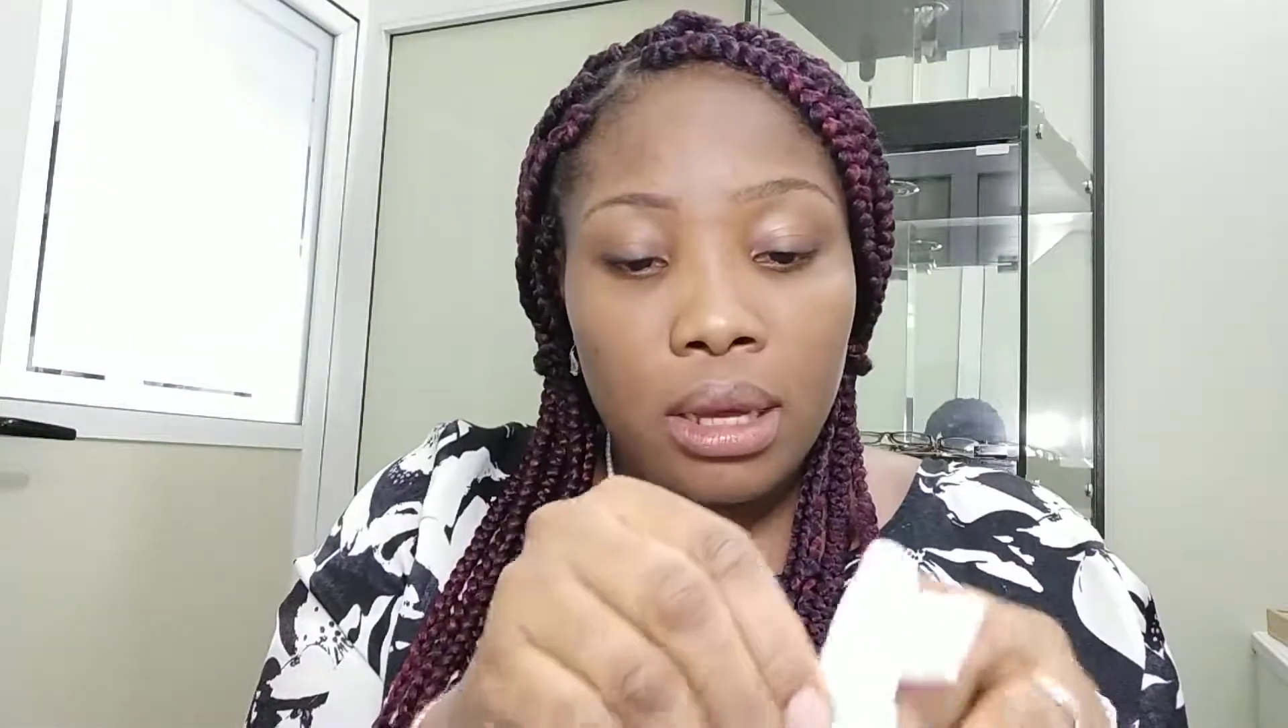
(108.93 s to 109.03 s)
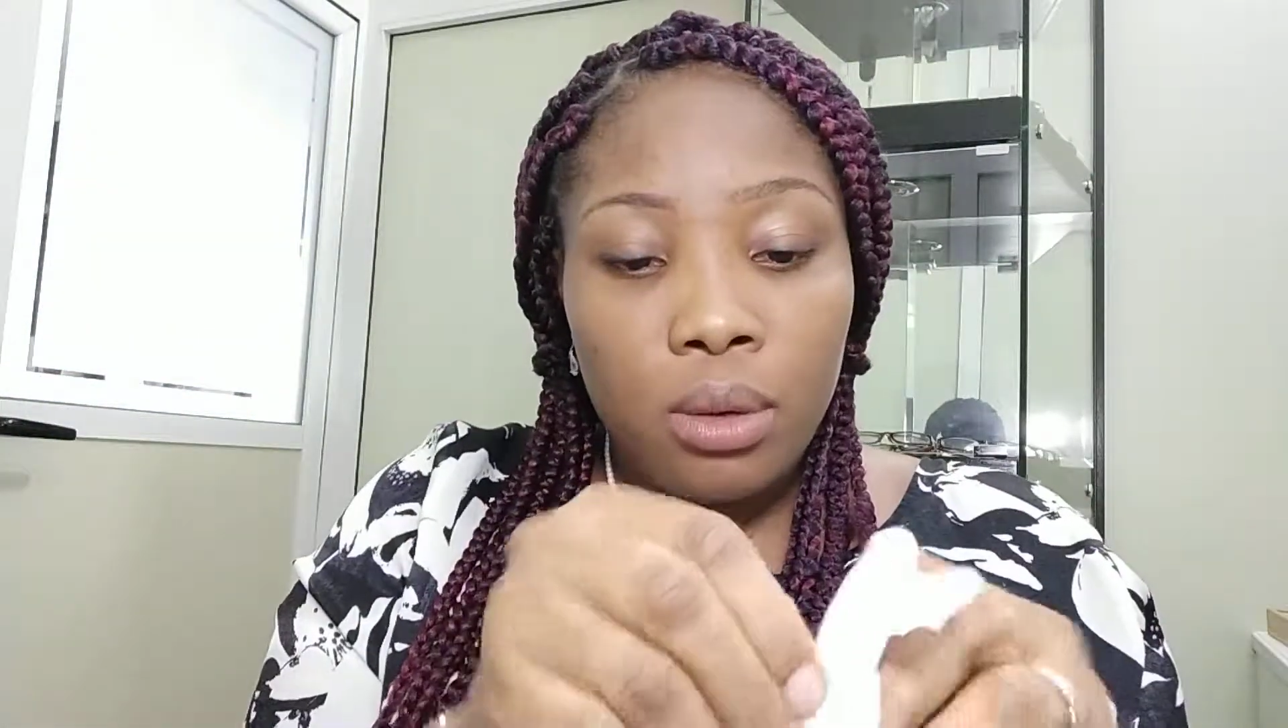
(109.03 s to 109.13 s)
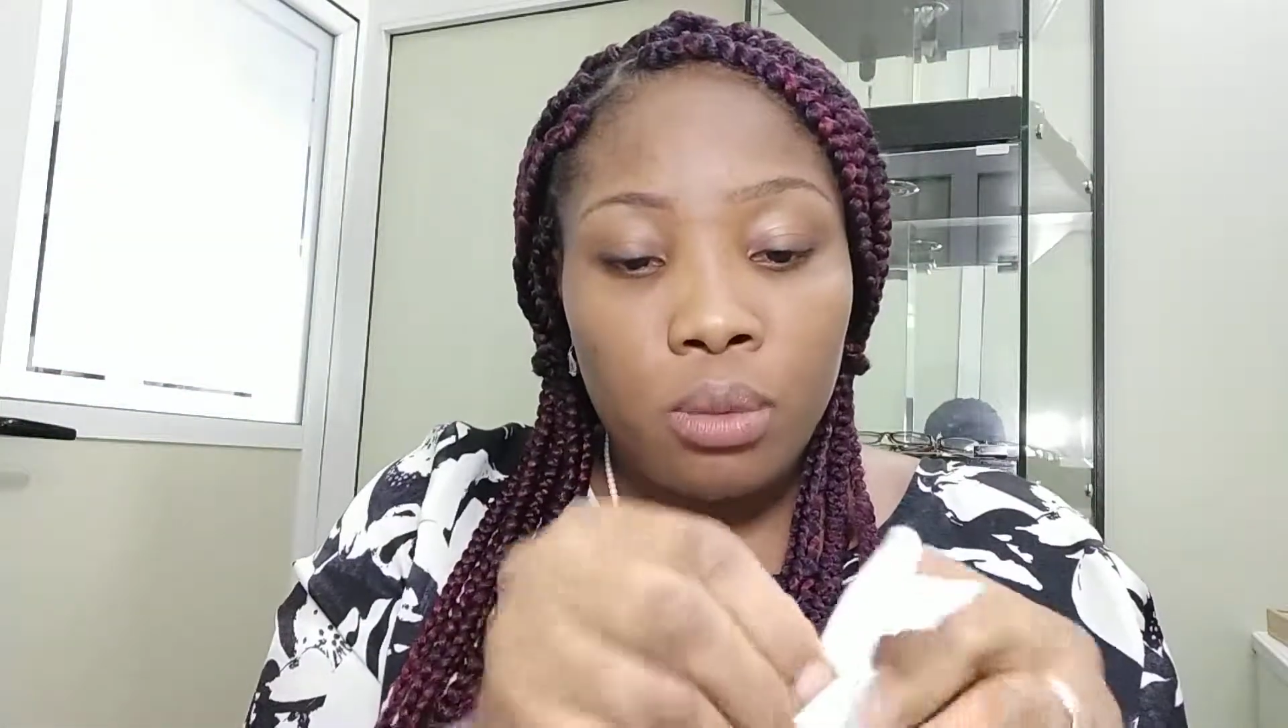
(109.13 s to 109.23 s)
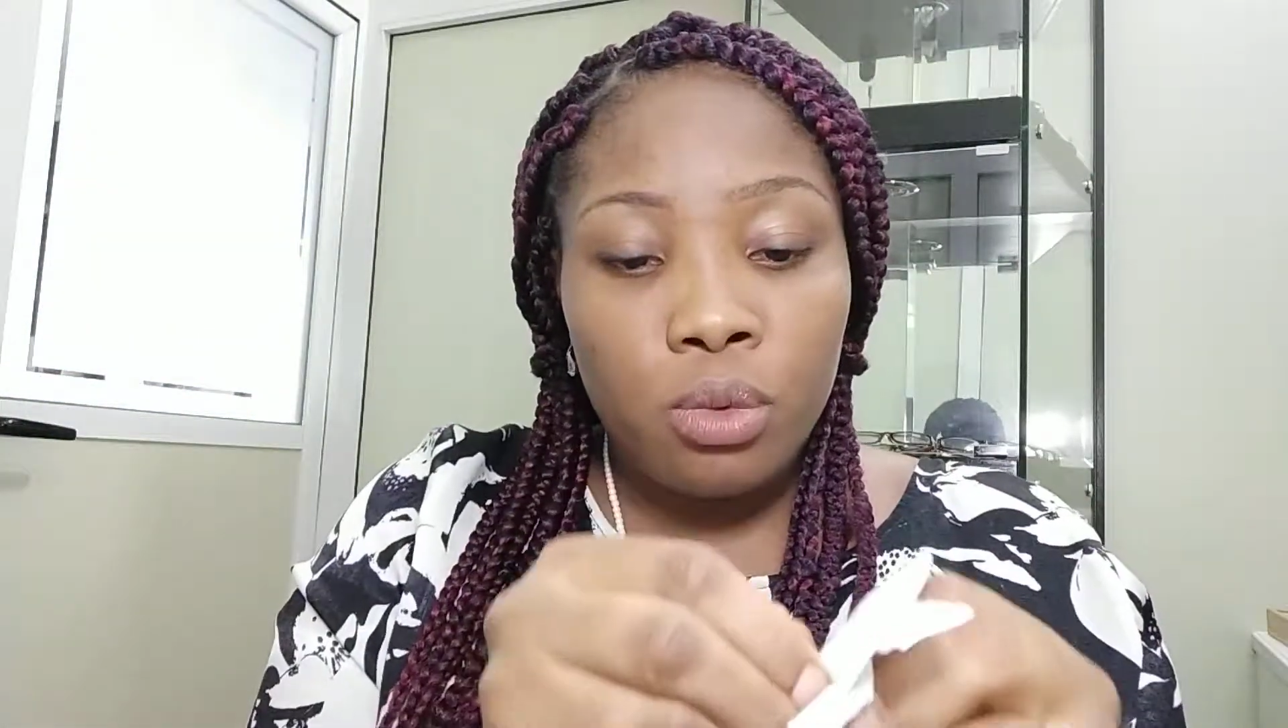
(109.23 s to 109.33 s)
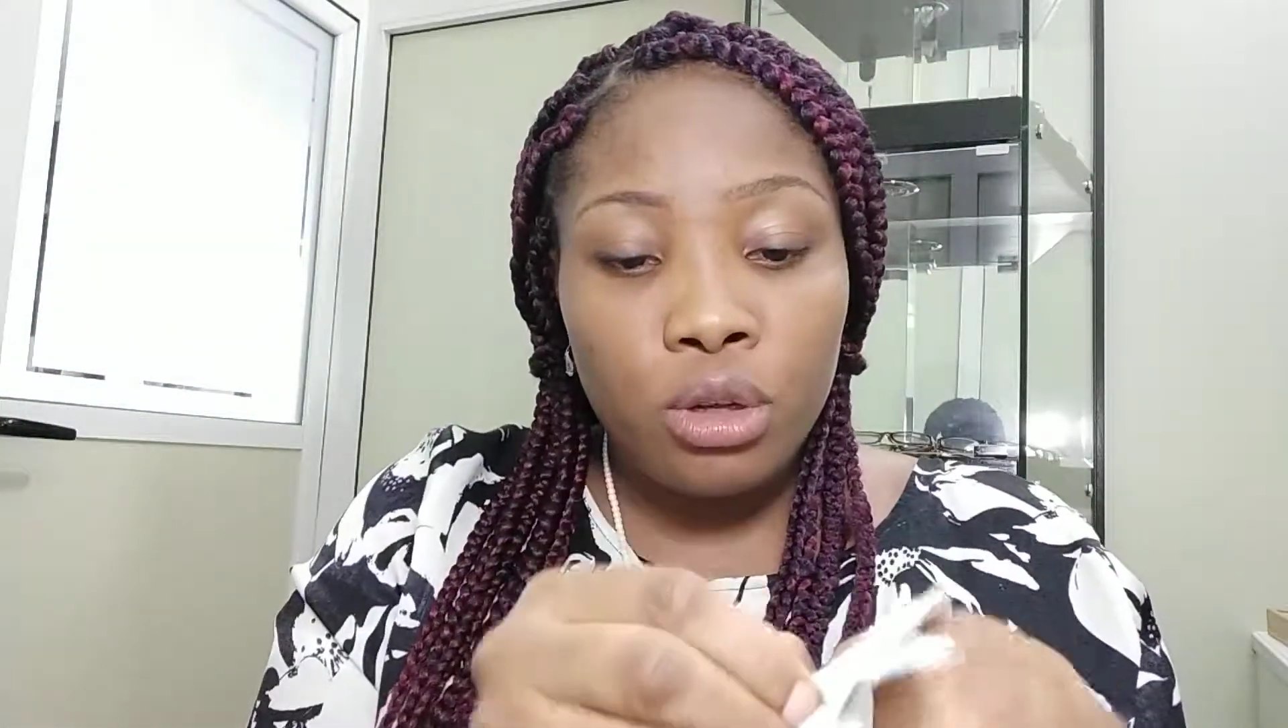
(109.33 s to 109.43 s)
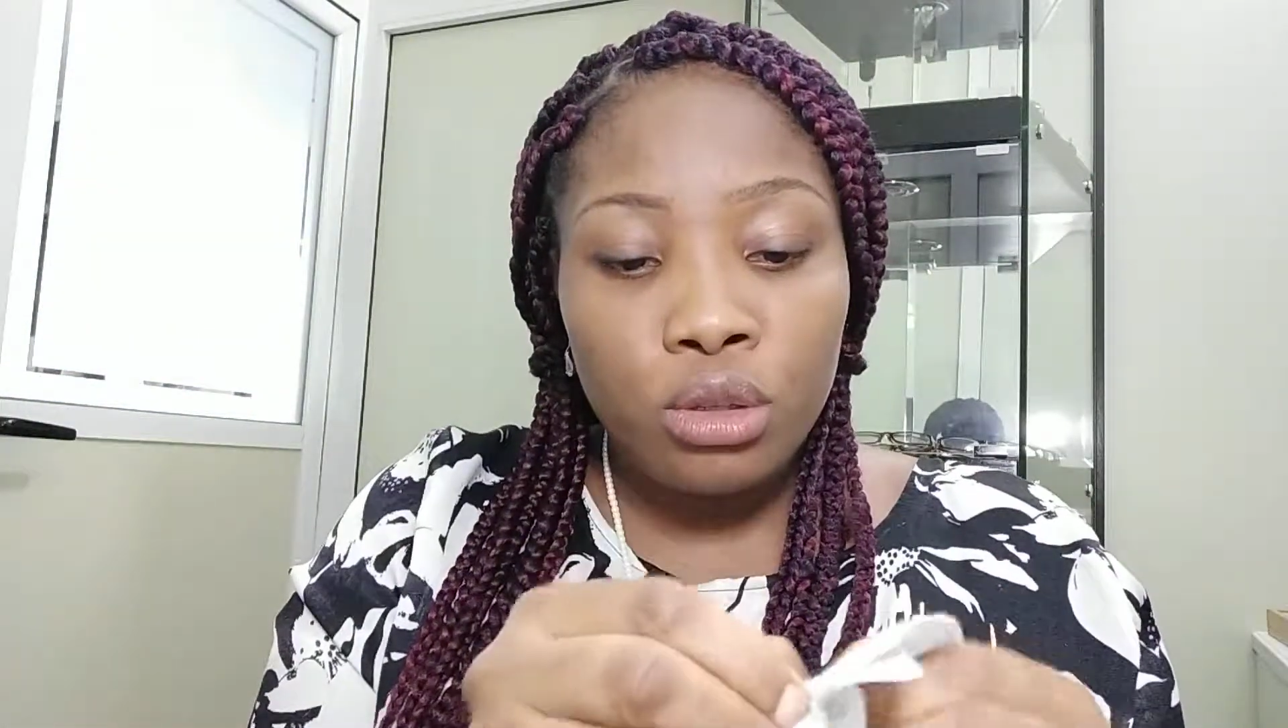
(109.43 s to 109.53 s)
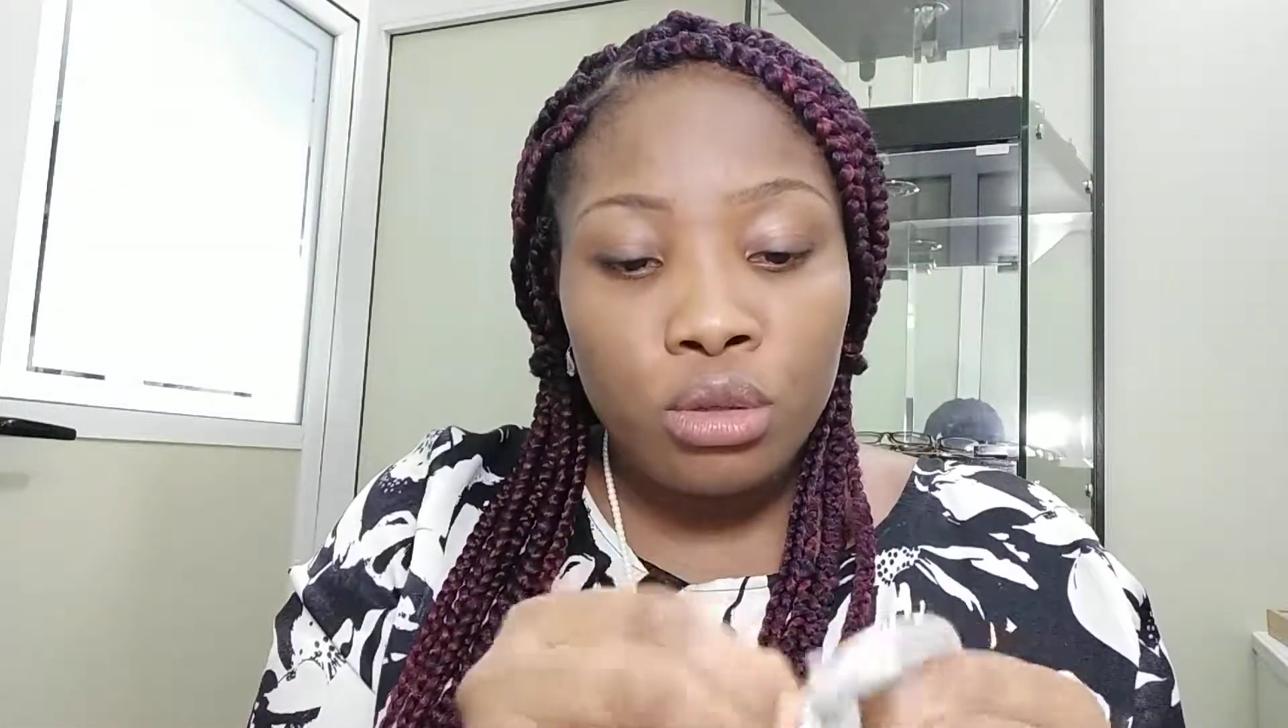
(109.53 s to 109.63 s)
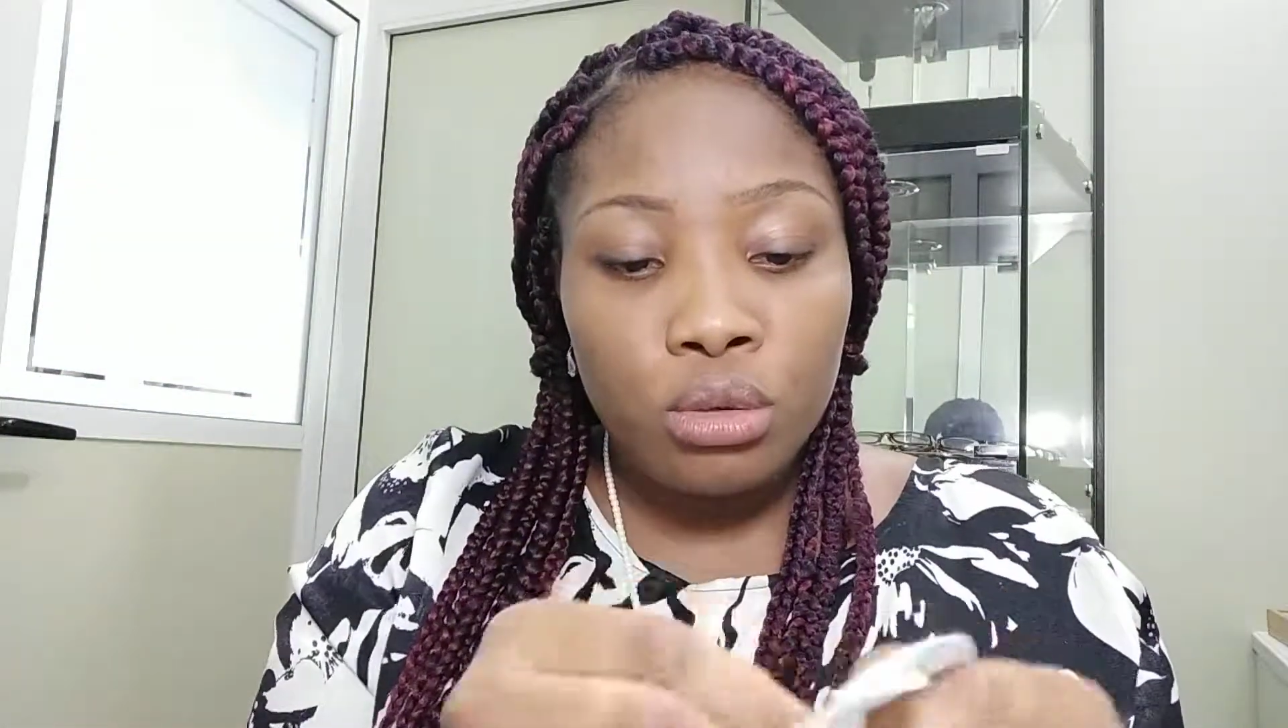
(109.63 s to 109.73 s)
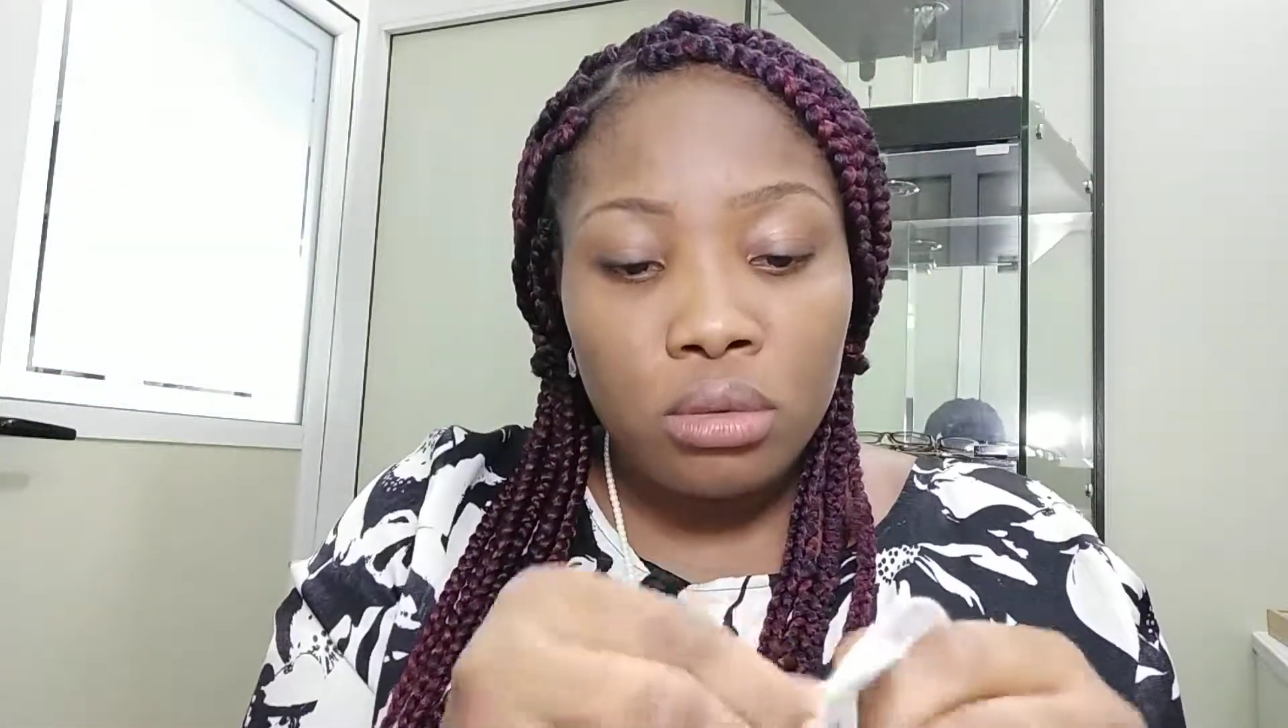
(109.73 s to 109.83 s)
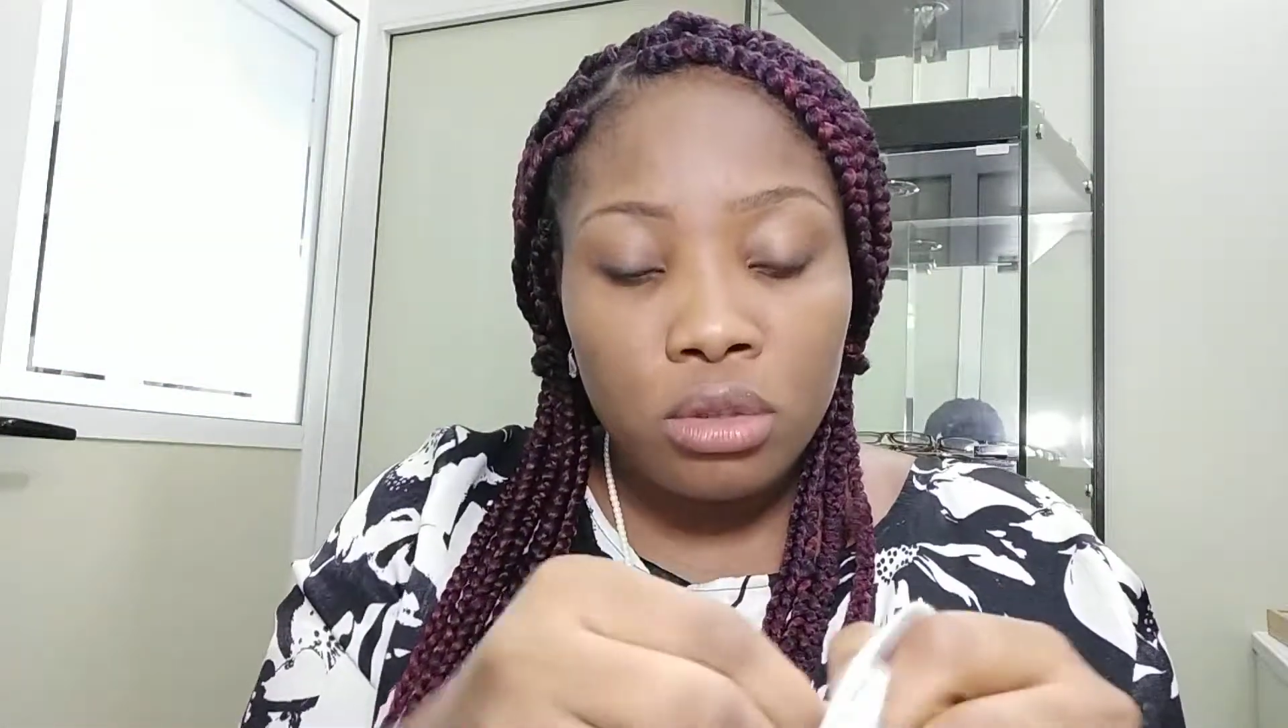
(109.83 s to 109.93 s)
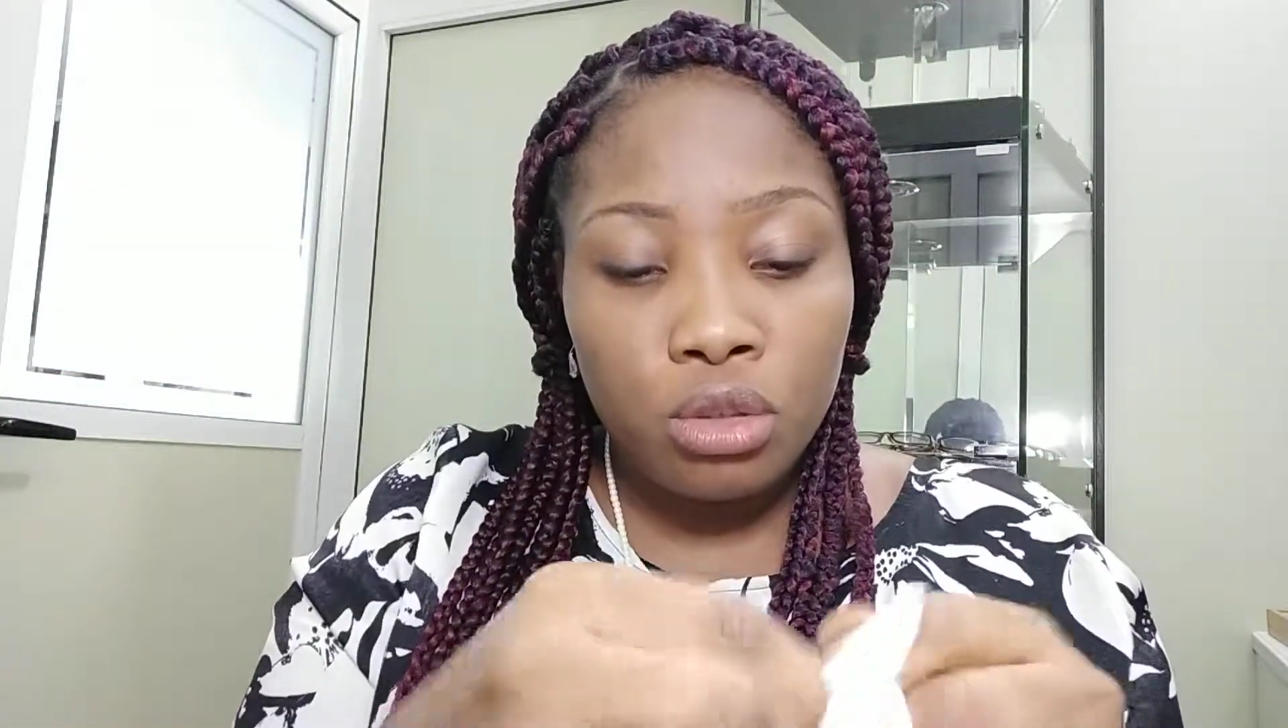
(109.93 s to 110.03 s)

I'm going to